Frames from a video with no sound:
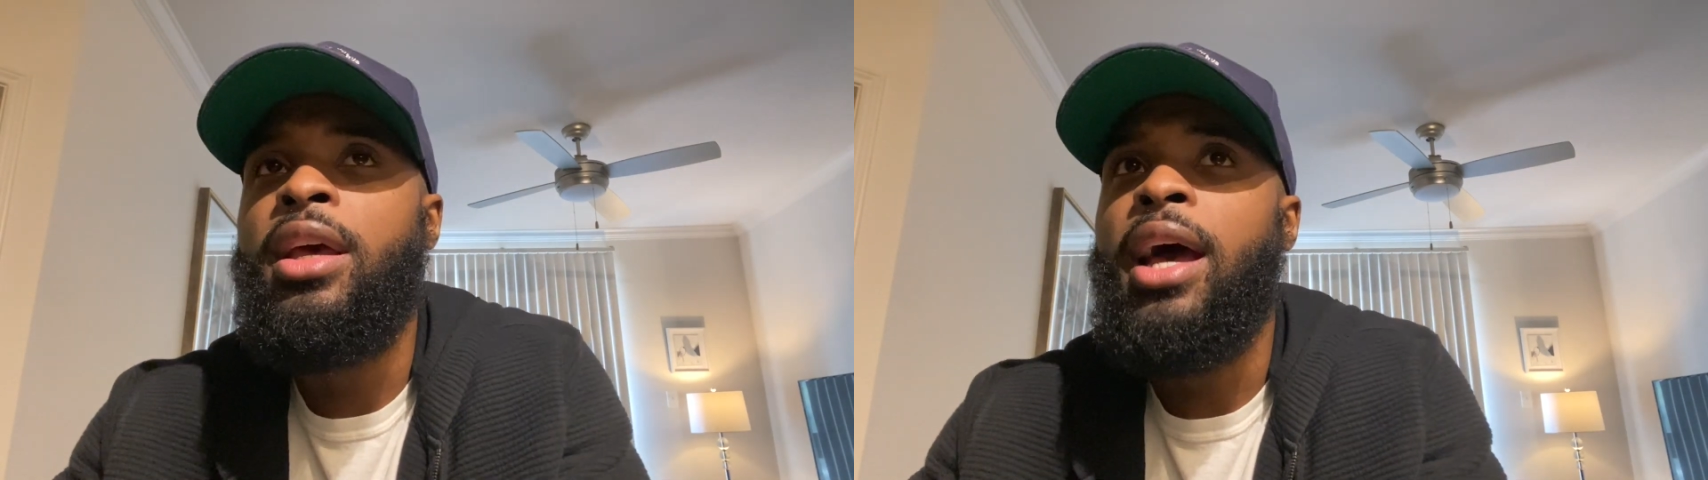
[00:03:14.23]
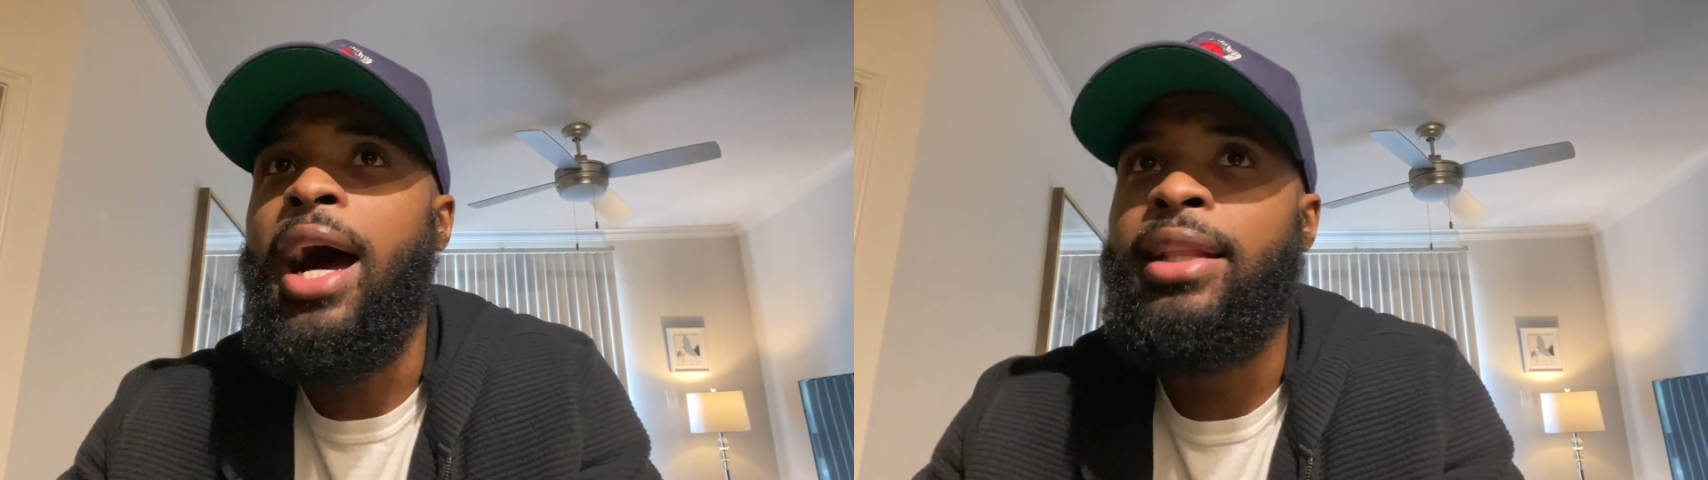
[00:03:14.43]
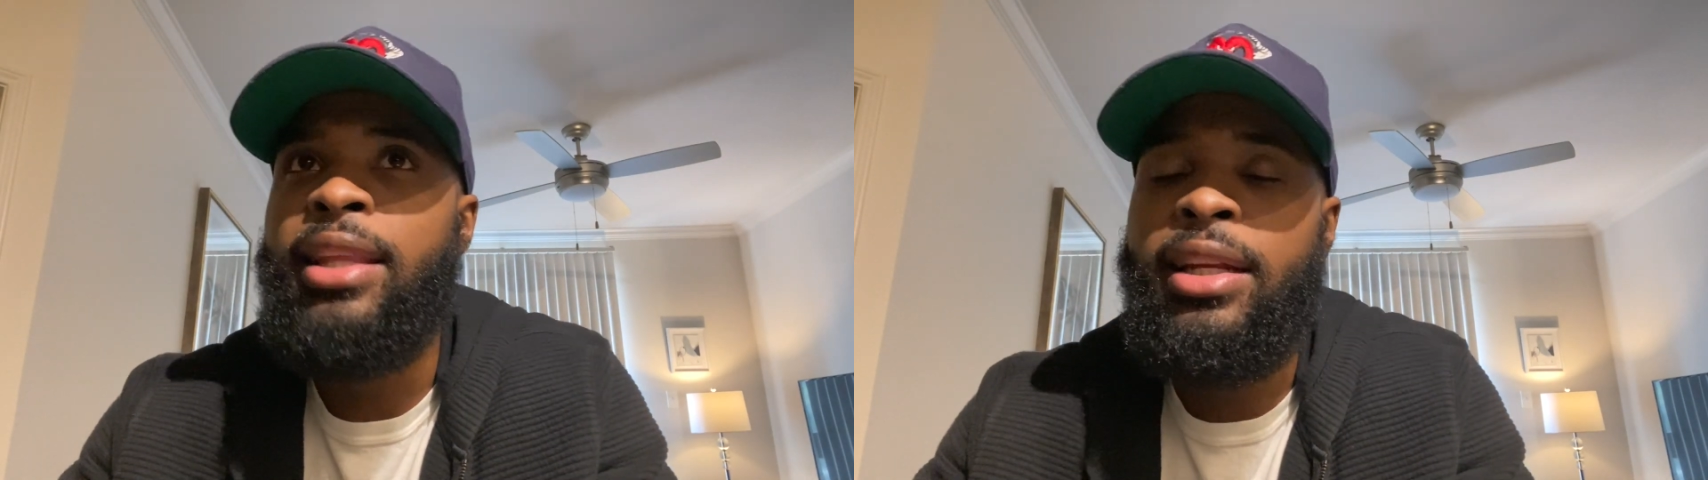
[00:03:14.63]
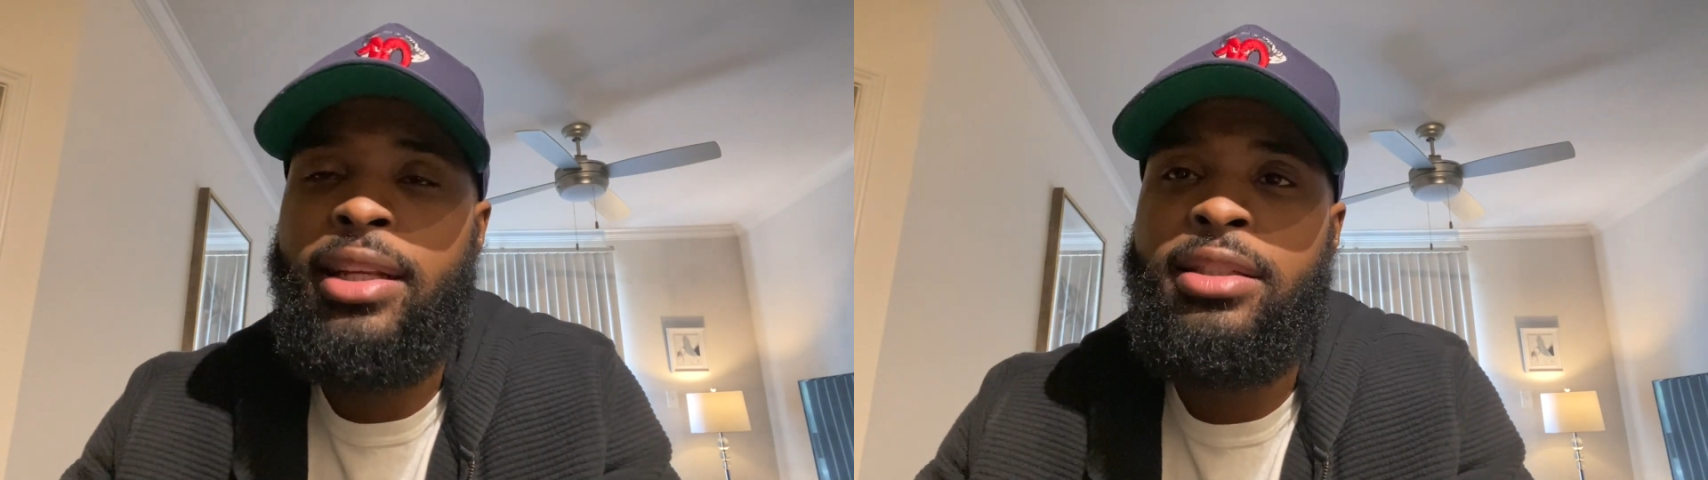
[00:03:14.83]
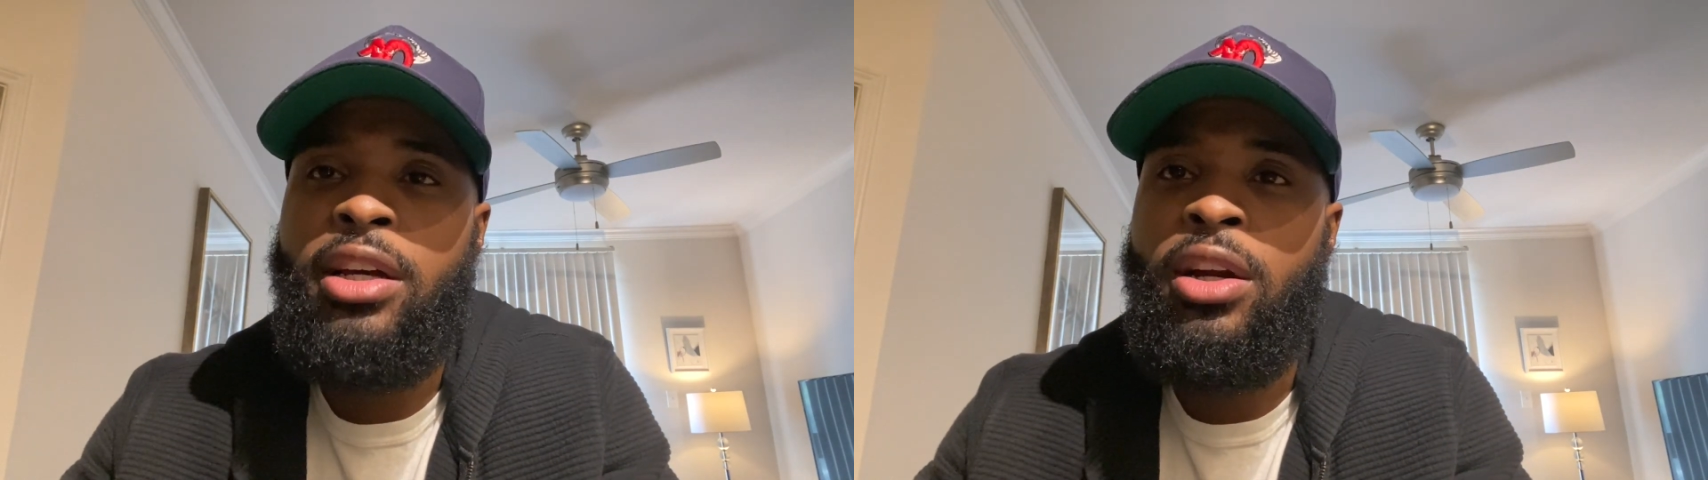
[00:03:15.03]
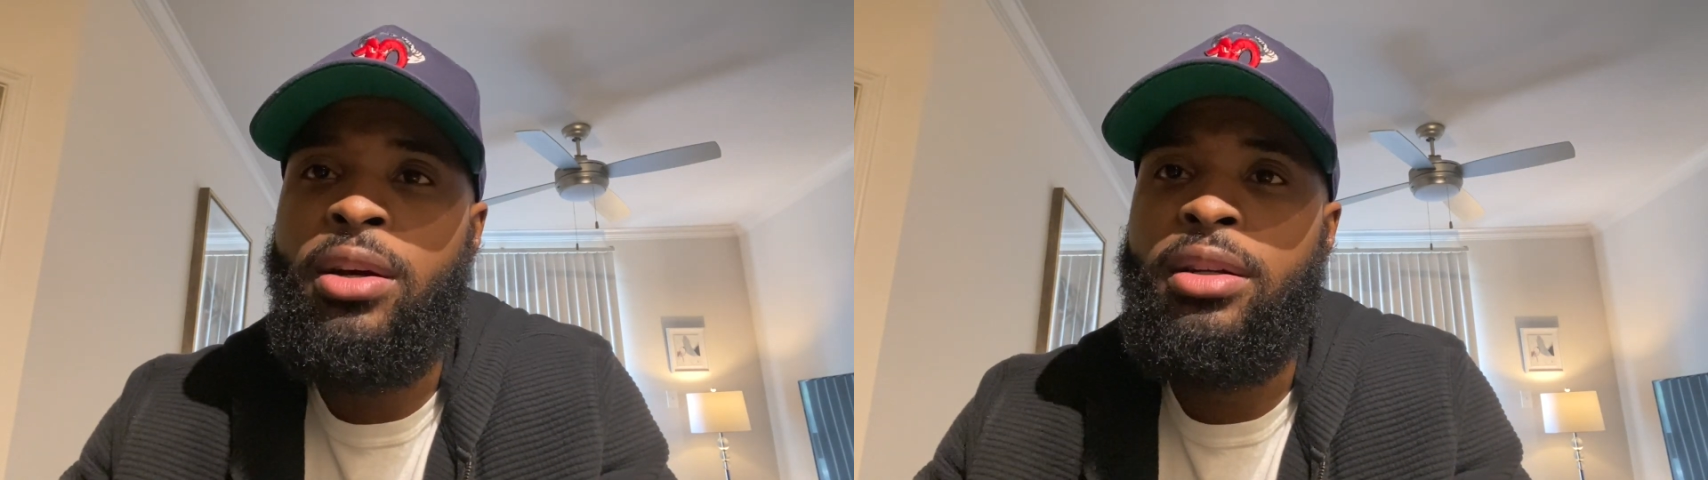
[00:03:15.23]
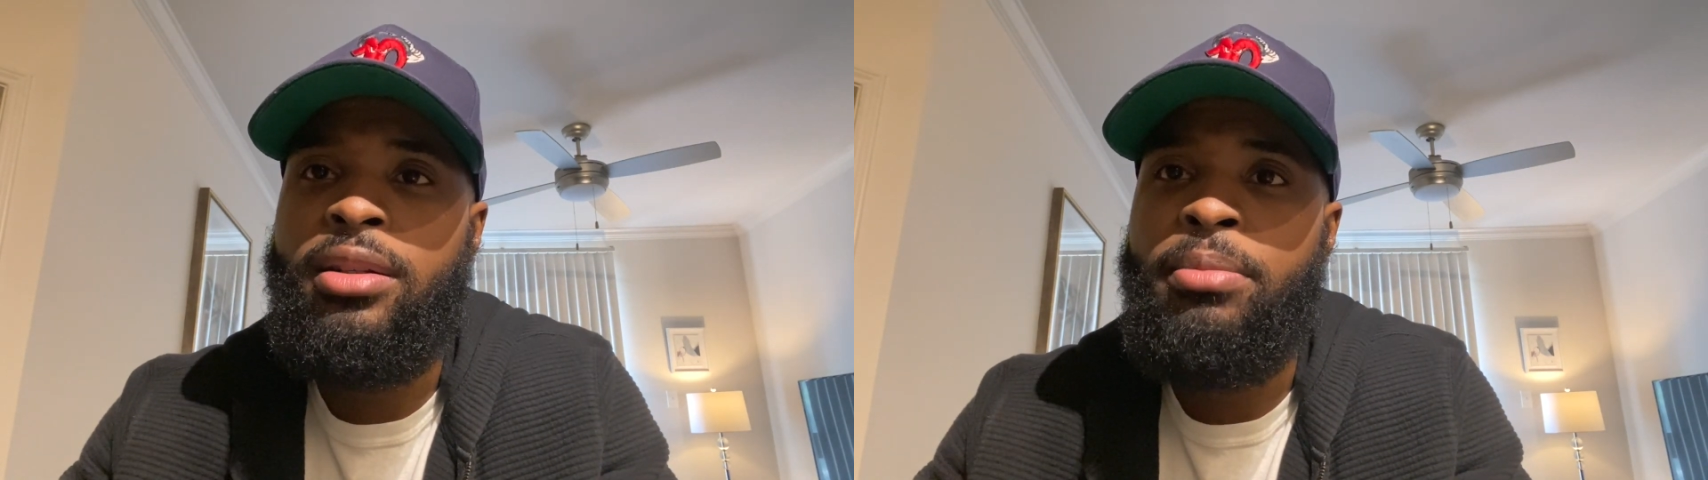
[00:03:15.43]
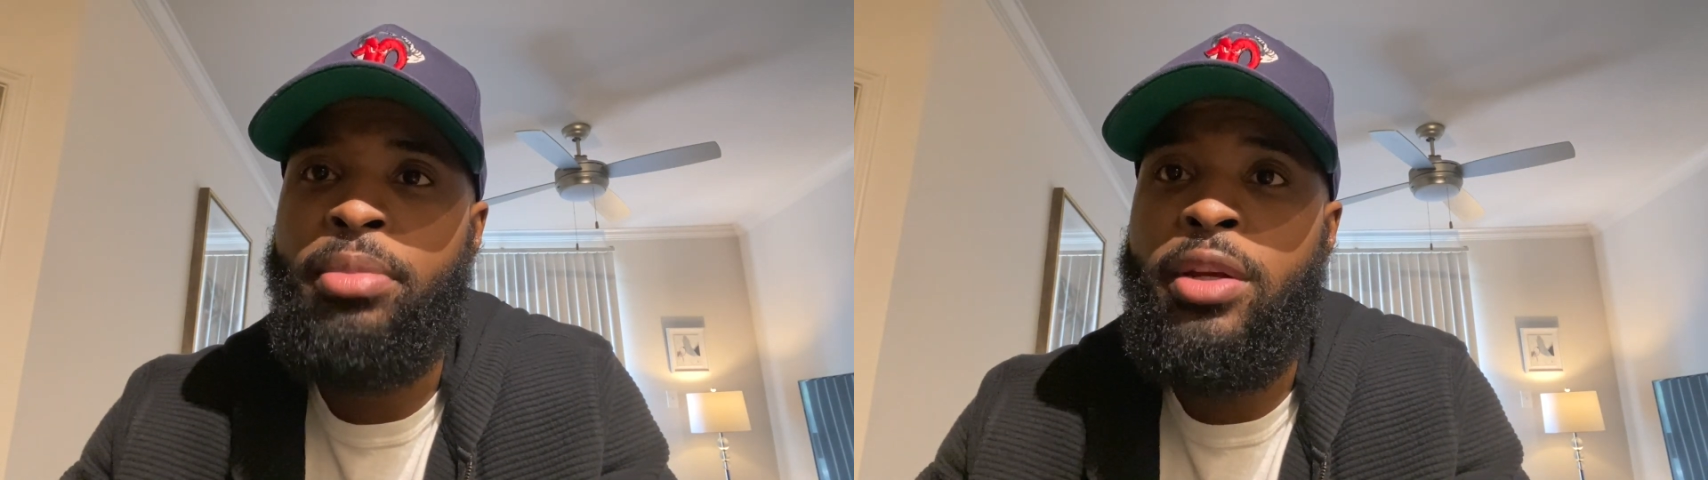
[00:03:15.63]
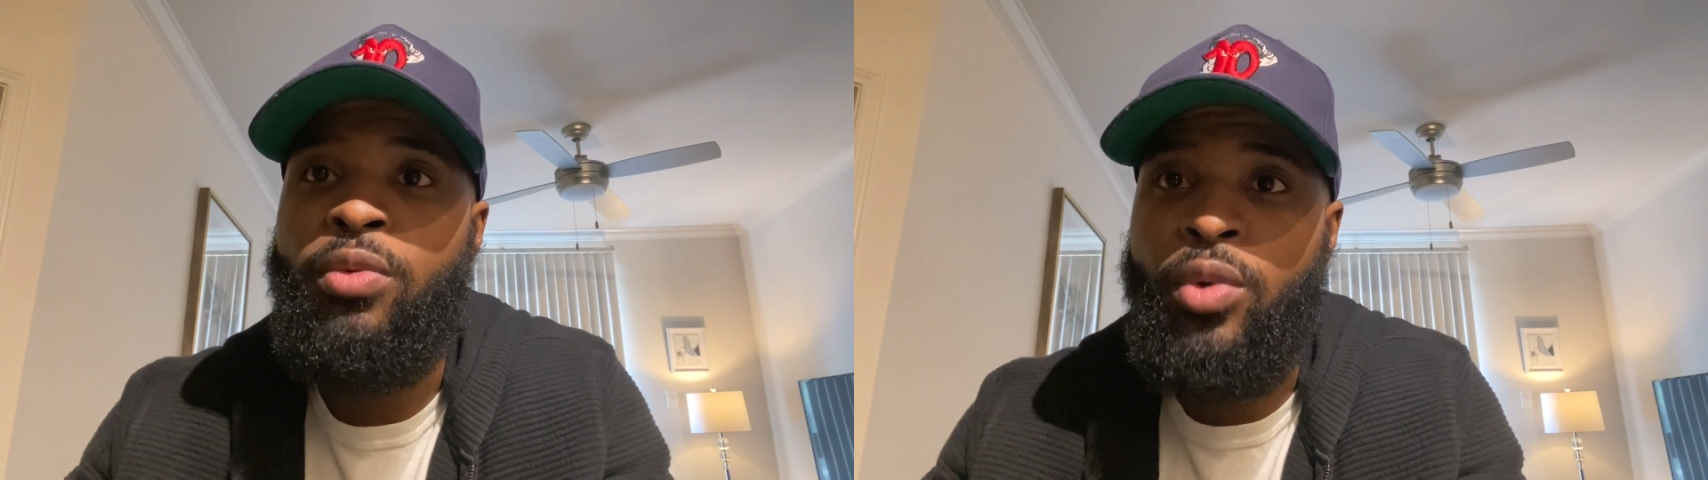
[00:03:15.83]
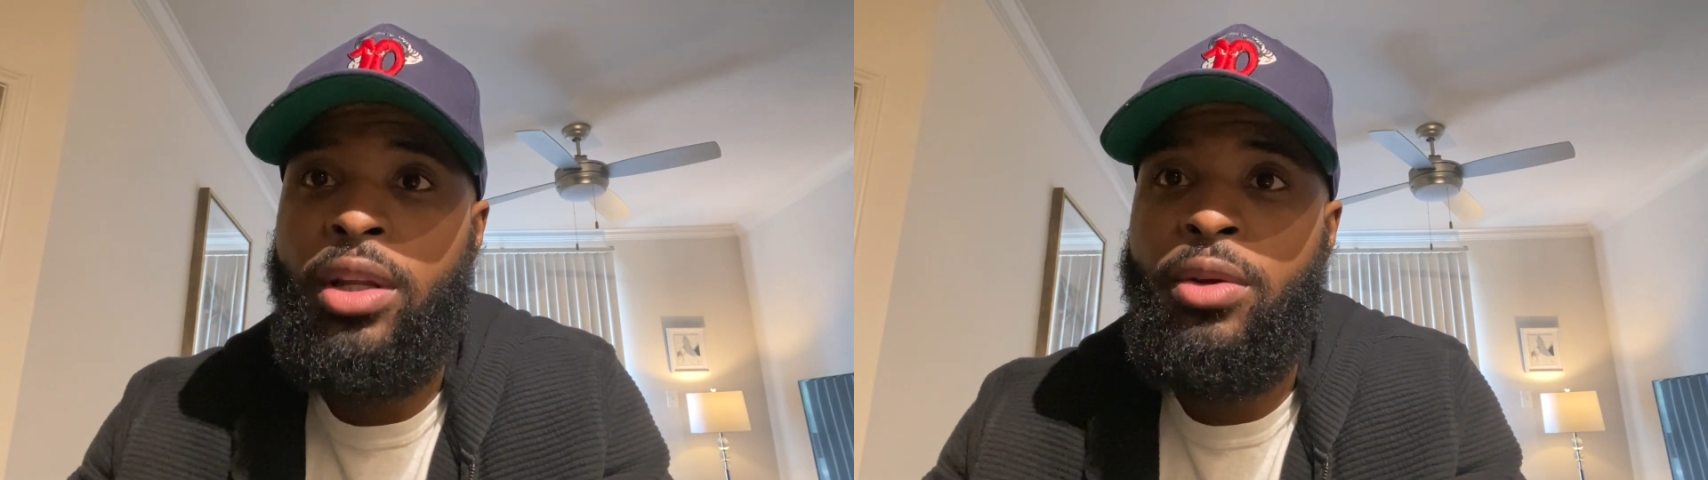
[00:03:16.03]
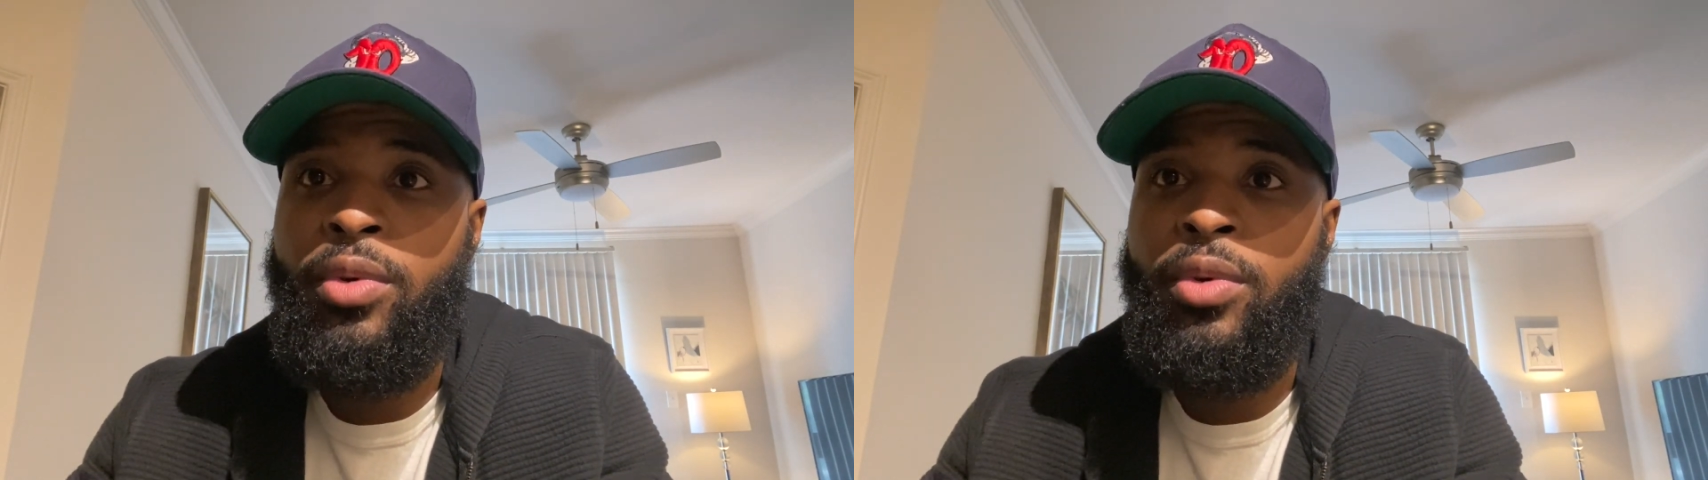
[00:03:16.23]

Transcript: I think that's going to be really,